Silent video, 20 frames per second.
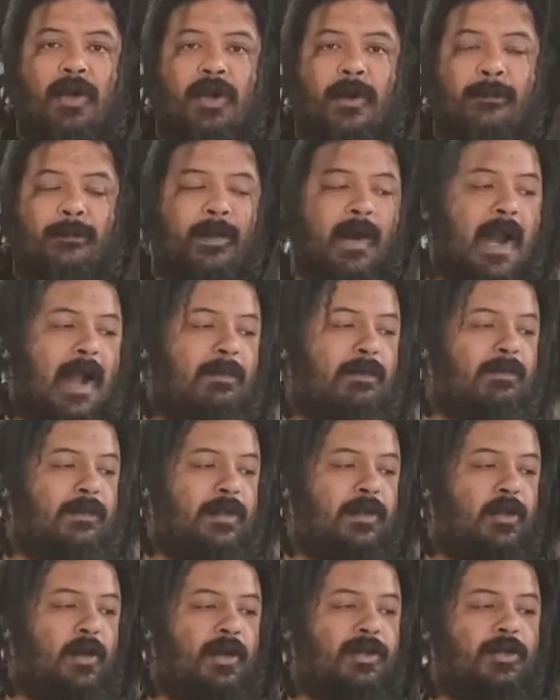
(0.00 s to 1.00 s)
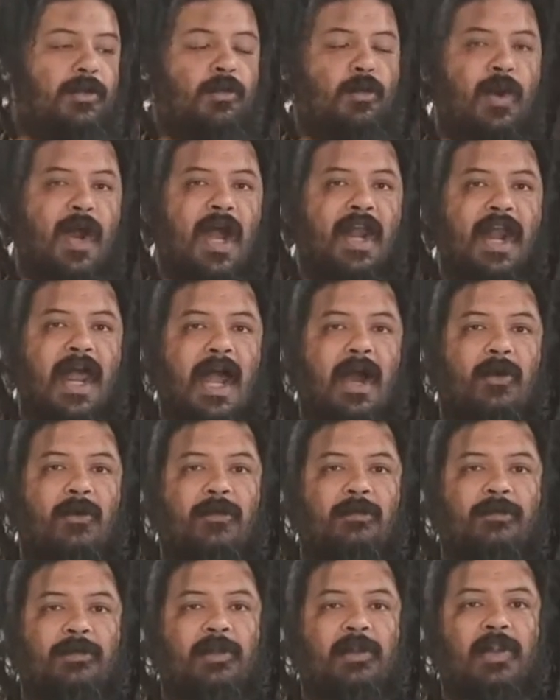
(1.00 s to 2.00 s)
you're probably going to run out
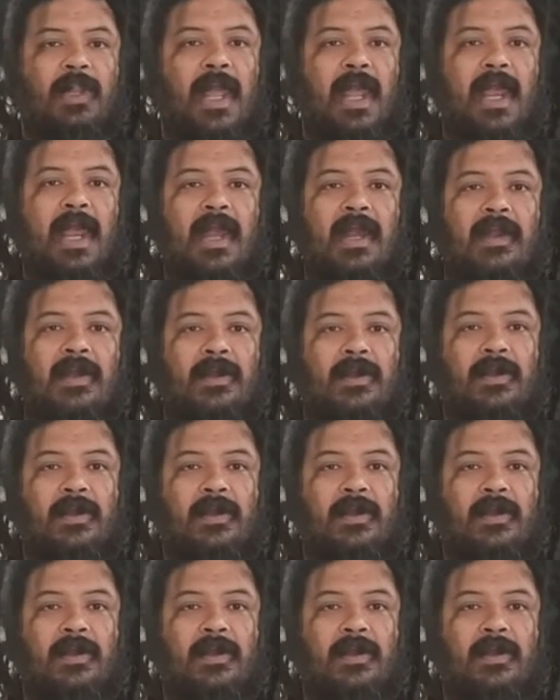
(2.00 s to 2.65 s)
of clay.